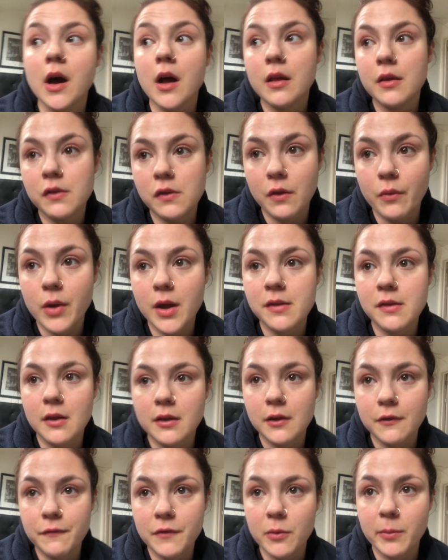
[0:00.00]
So I
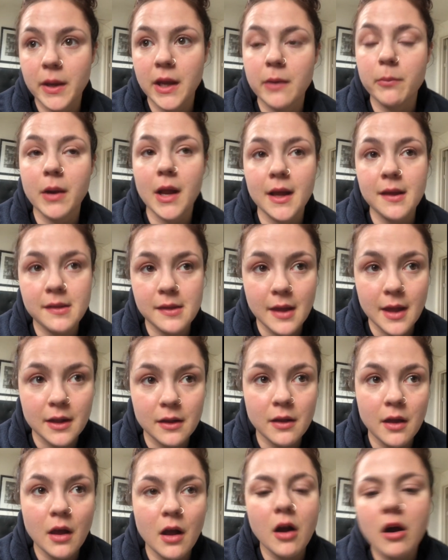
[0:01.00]
started filming him and I
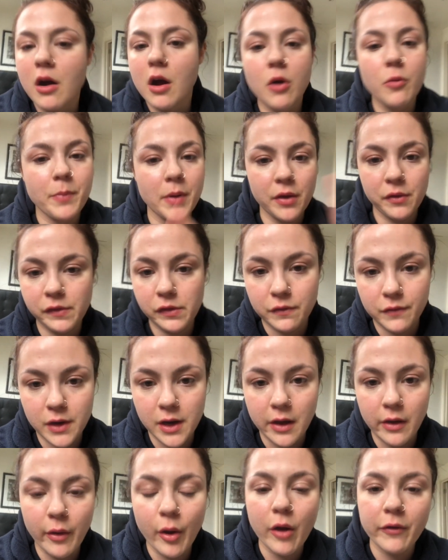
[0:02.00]
said, I'll post the
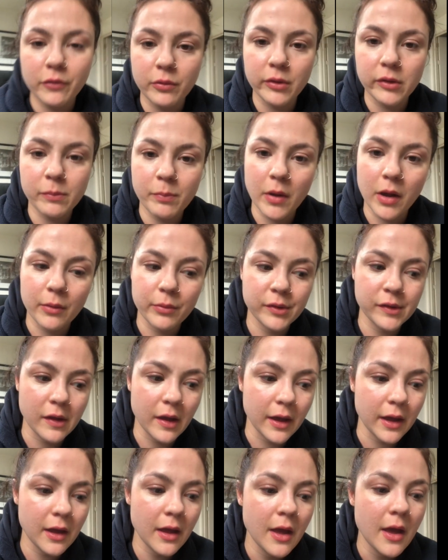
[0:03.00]
video afterwards, but I was
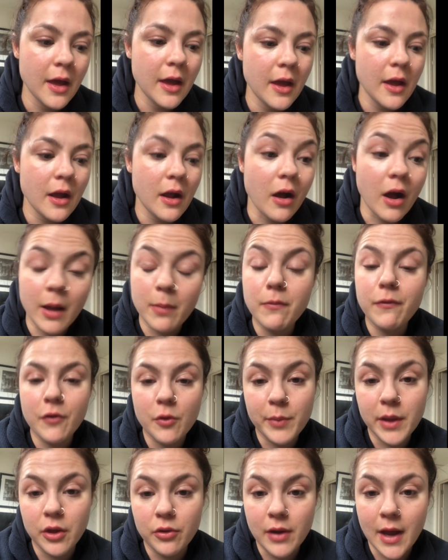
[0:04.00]
like, "I'm
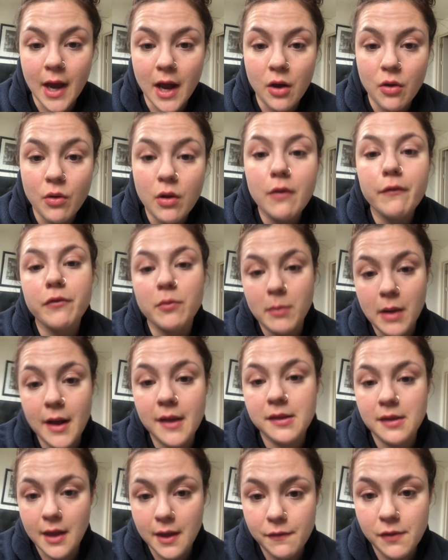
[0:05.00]
filming you now for my
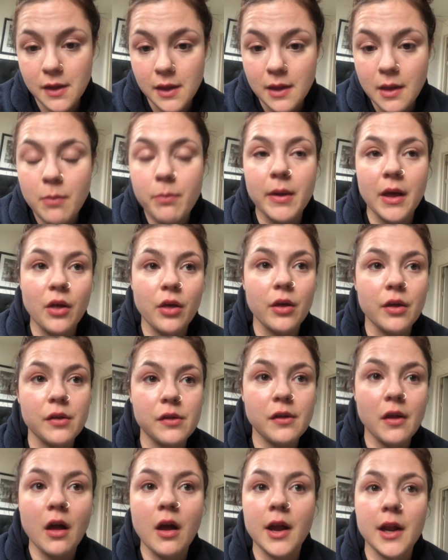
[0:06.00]
safety,
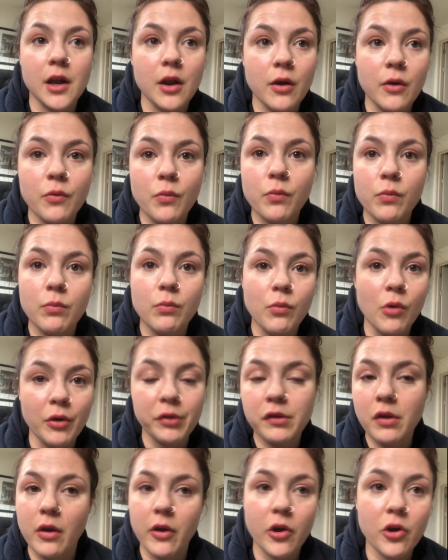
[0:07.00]
because I know
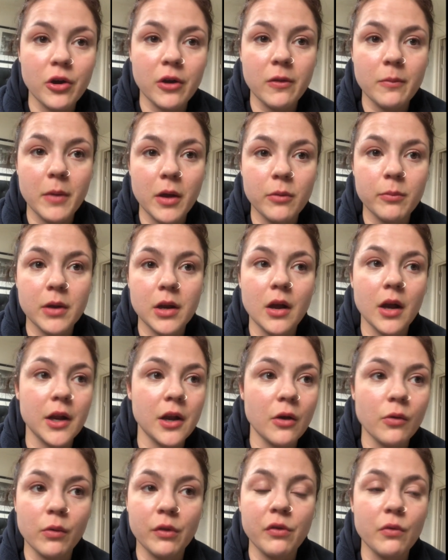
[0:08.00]
what's going on at the moment. I
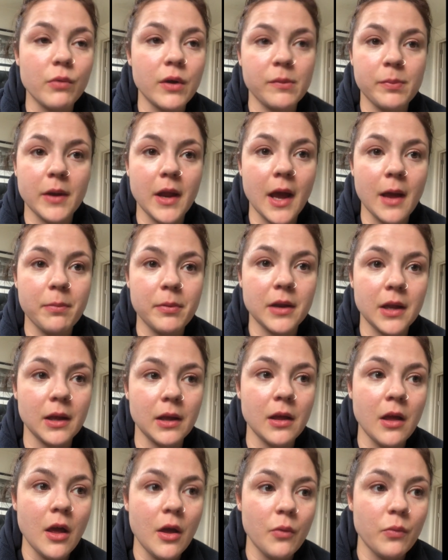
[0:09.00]
know what's always been
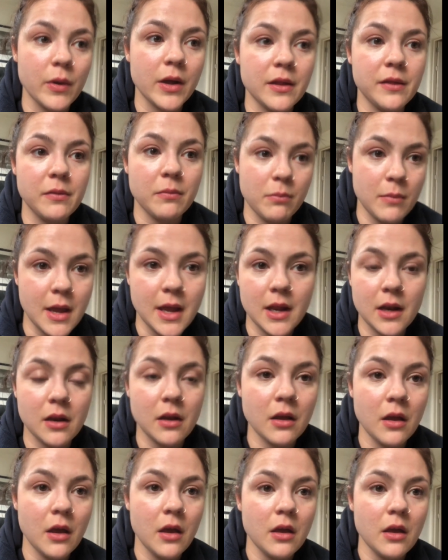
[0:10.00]
happening with
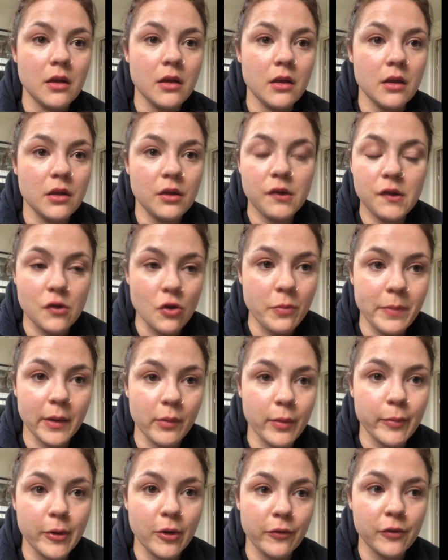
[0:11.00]
men stopping
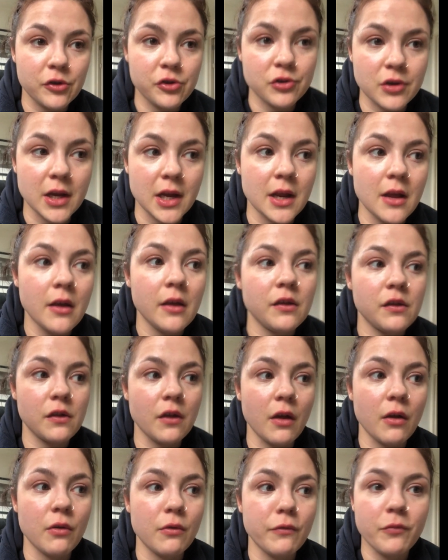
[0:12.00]
women on the street.
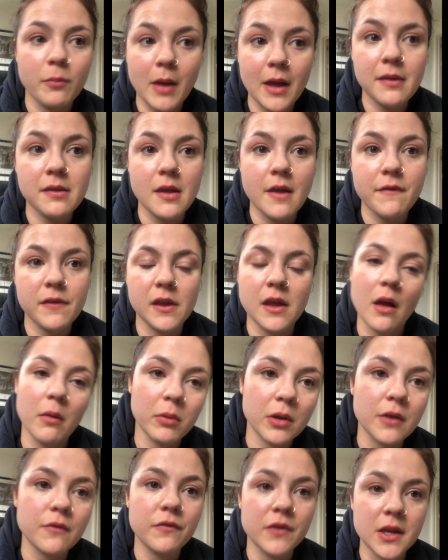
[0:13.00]
So for my safety, I'm
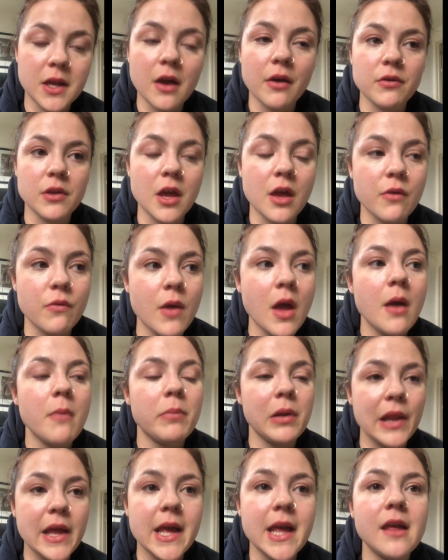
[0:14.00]
going to video you.
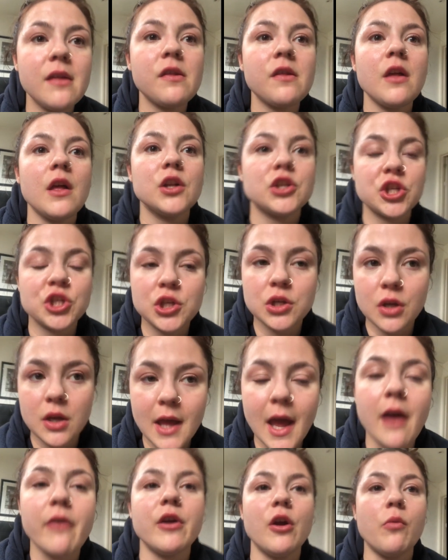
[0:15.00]
Please just
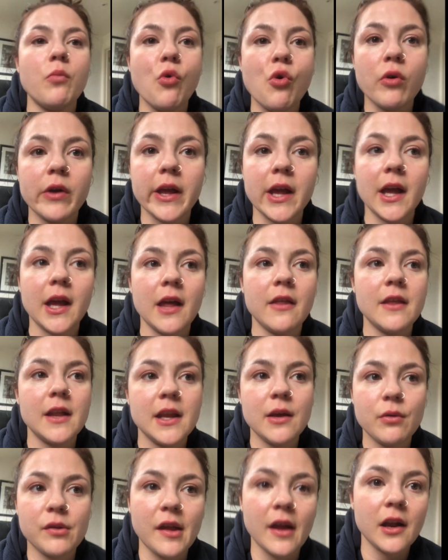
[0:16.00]
carry on walking." And then
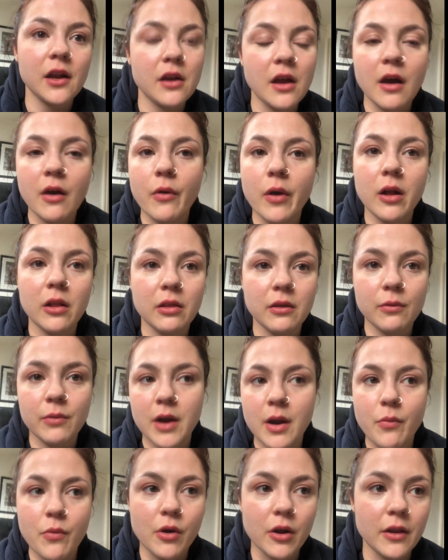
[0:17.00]
he was like, "No, I'll do what
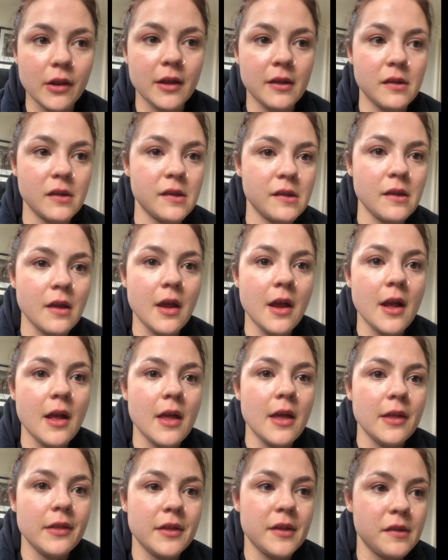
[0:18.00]
I want. This
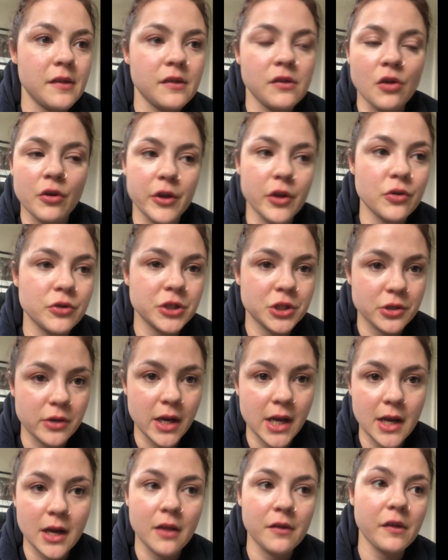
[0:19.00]
is not your
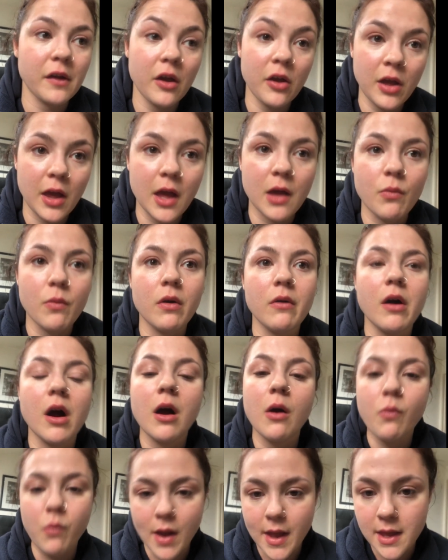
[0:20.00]
street." And I was like, "Okay, well,
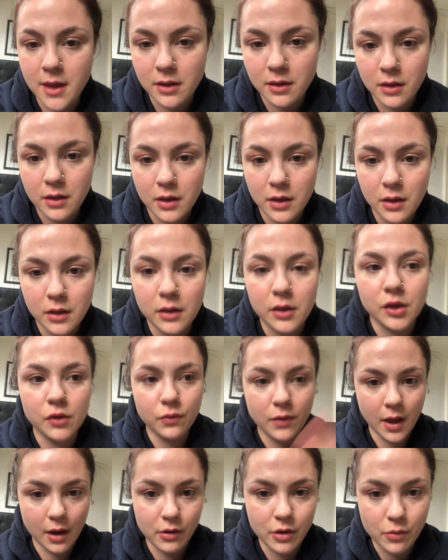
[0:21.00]
I'll wait. You
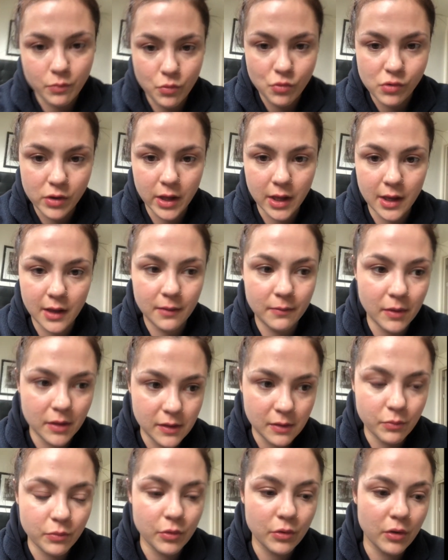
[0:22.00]
carry on walking and
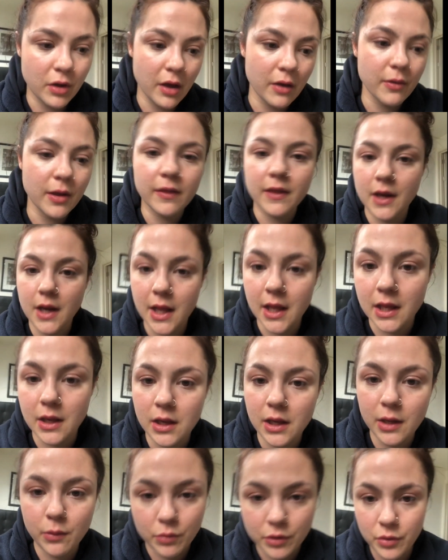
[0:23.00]
then we'll go." And then
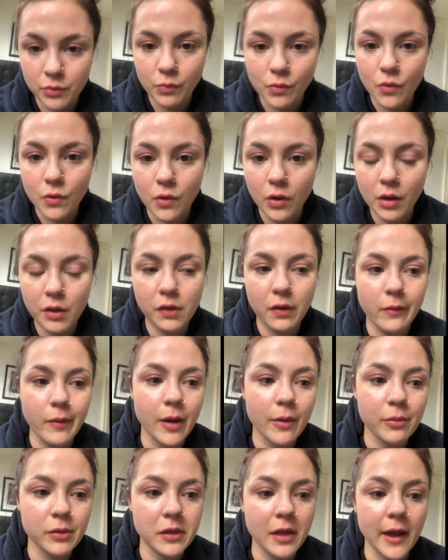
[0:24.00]
he wouldn't walk. So
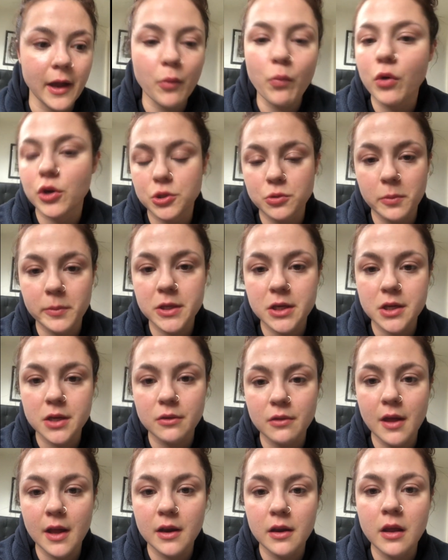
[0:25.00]
I was like, "What do you want me to
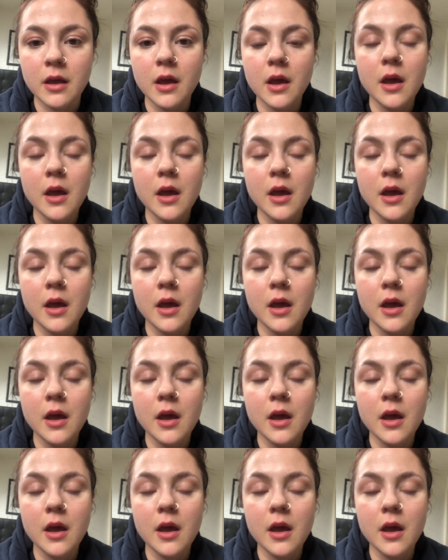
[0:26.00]
do then?"